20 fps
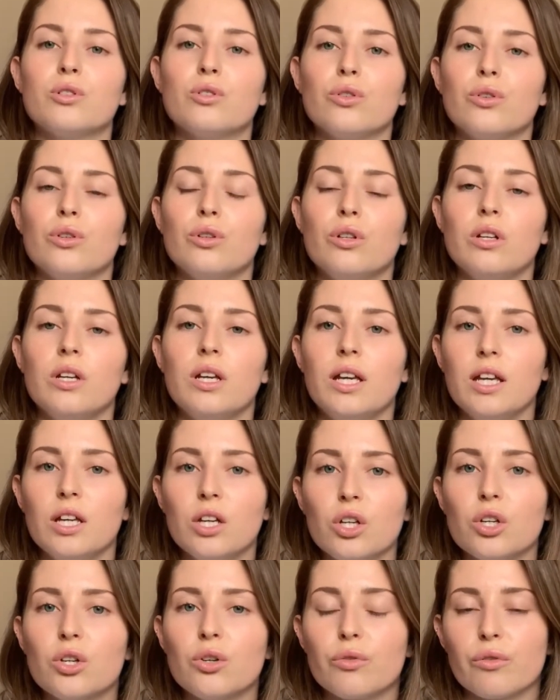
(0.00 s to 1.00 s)
to
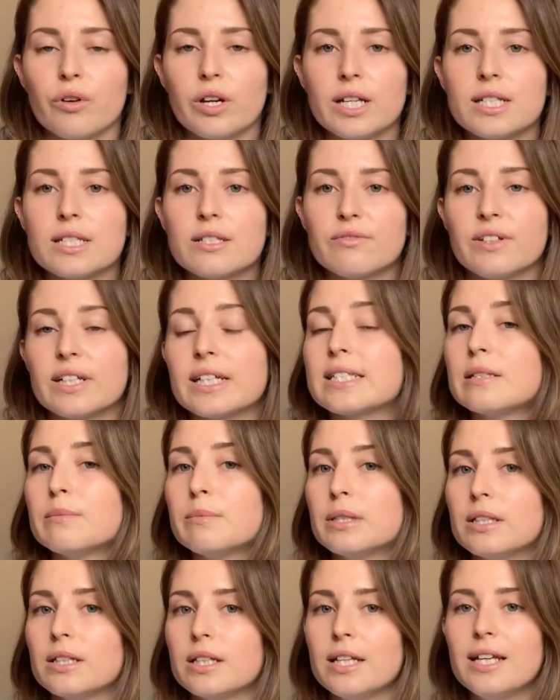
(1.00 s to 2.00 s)
increase
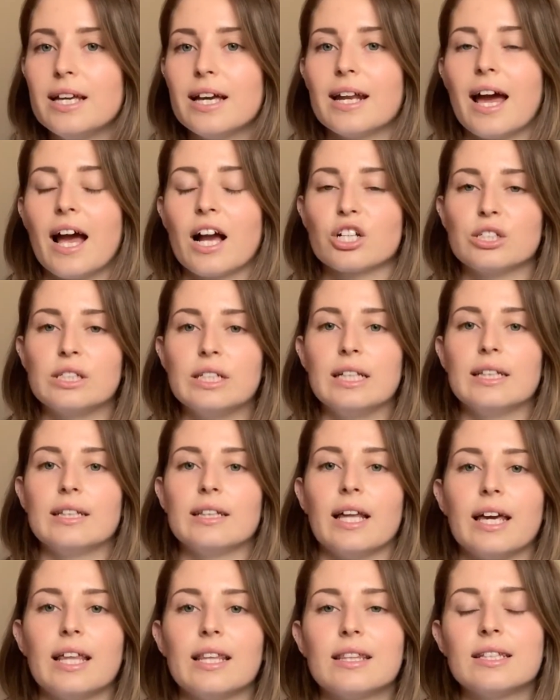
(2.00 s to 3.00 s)
flexibility and actually
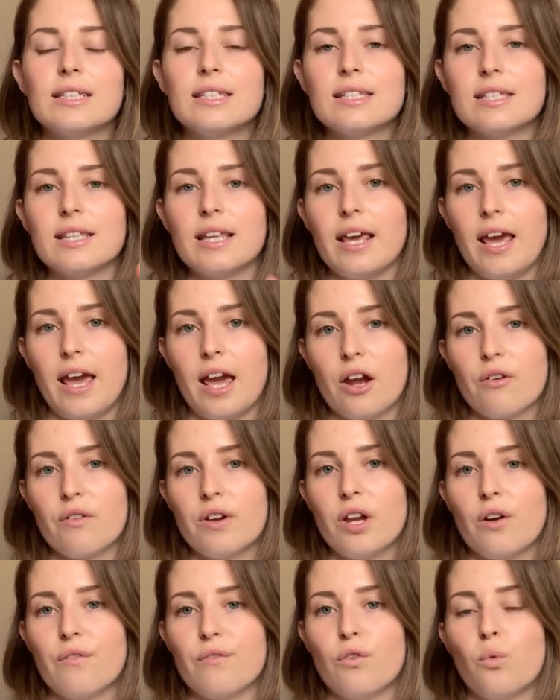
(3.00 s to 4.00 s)
lengthens the
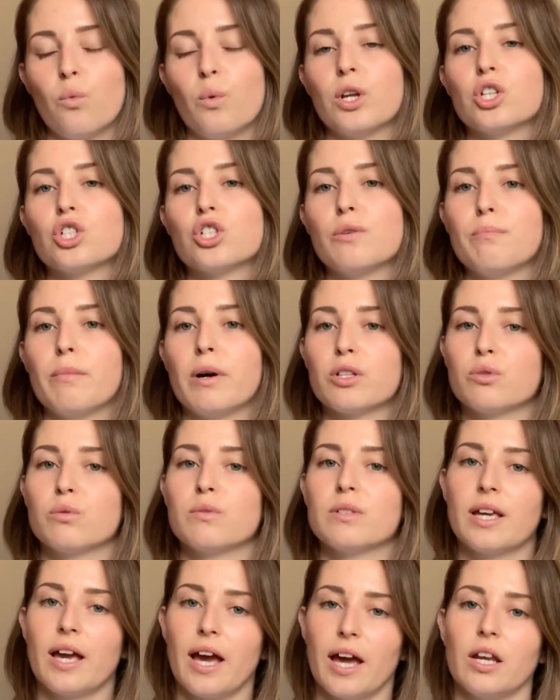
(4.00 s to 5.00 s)
area for which your
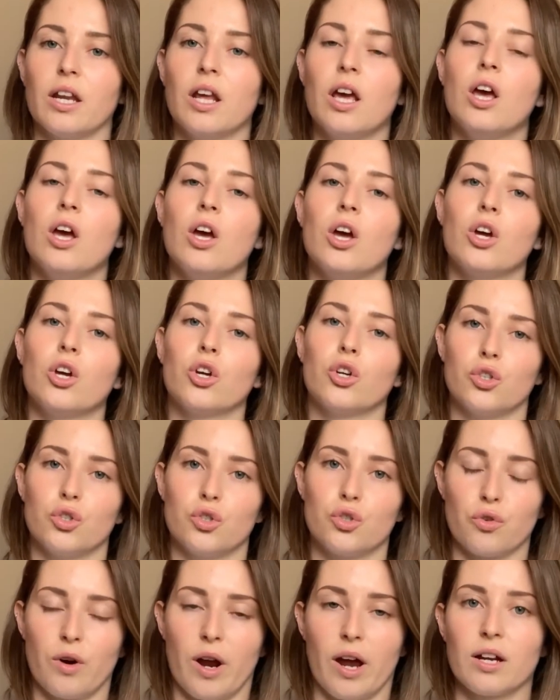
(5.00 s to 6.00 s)
muscles can
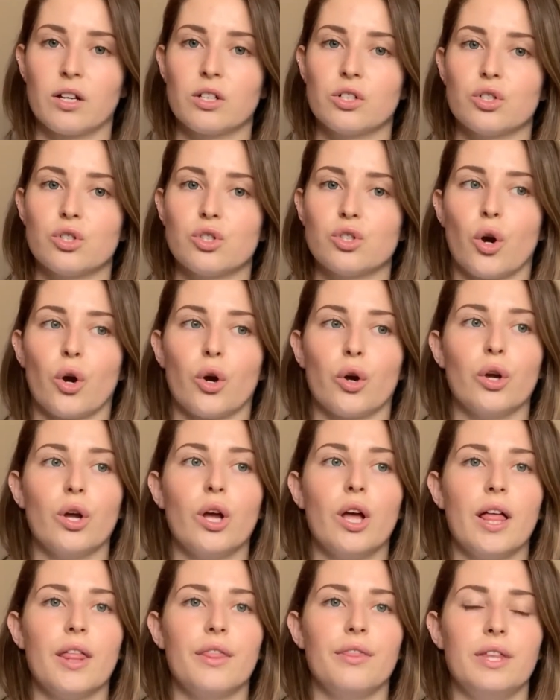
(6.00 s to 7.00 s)
contract. So
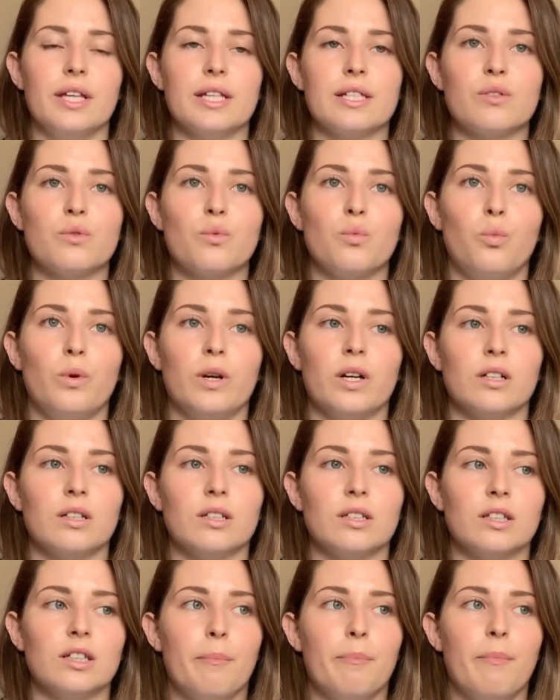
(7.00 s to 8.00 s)
this
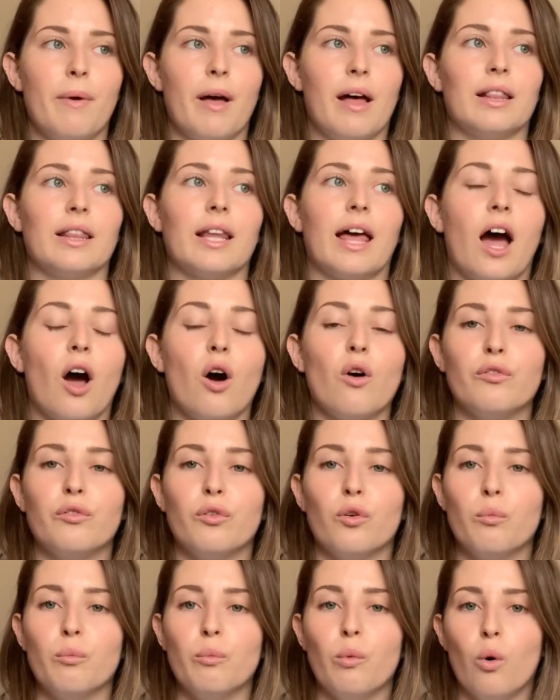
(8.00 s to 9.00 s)
will allow
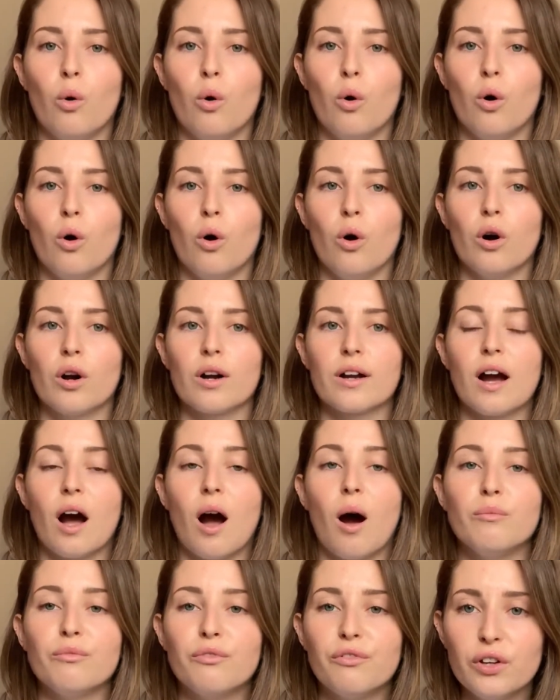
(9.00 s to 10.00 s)
for more
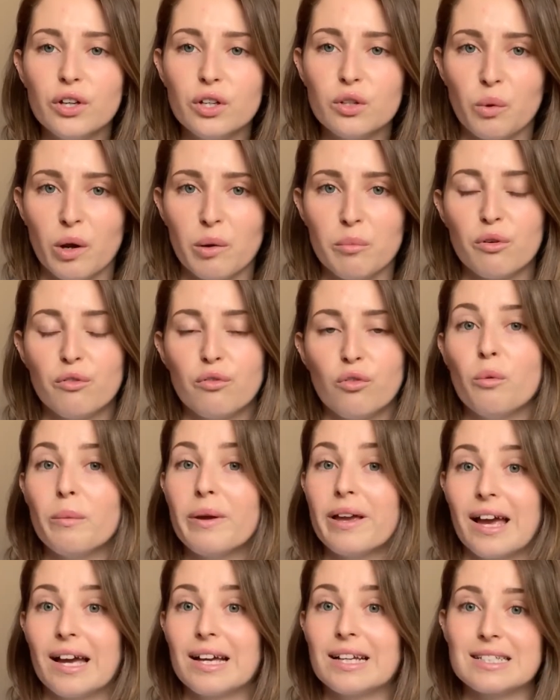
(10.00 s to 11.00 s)
comfort when
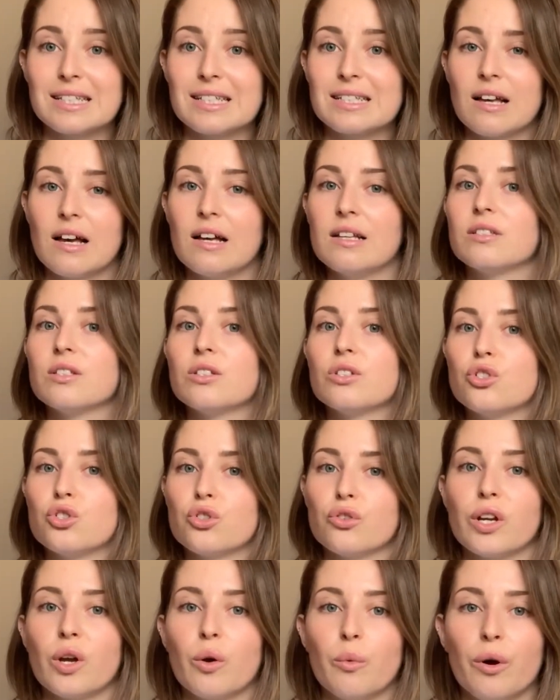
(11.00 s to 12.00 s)
performing exercises during a